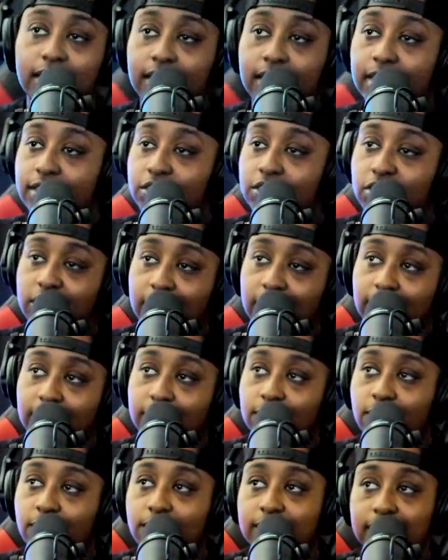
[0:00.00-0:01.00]
at a chick
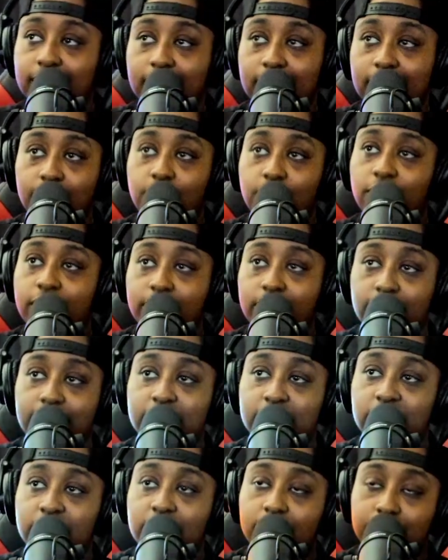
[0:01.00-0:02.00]
knowing damn well that
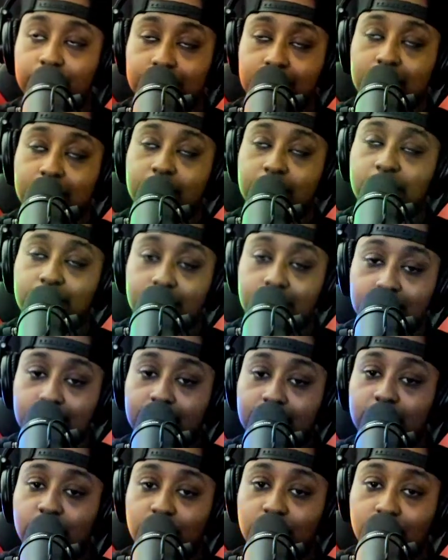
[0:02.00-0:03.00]
she could potentially
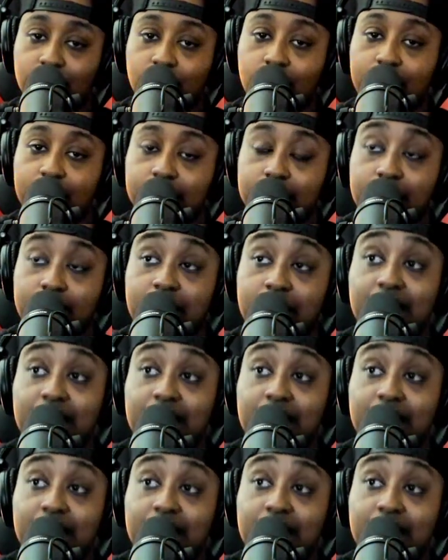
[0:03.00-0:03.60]
snitch on your ass.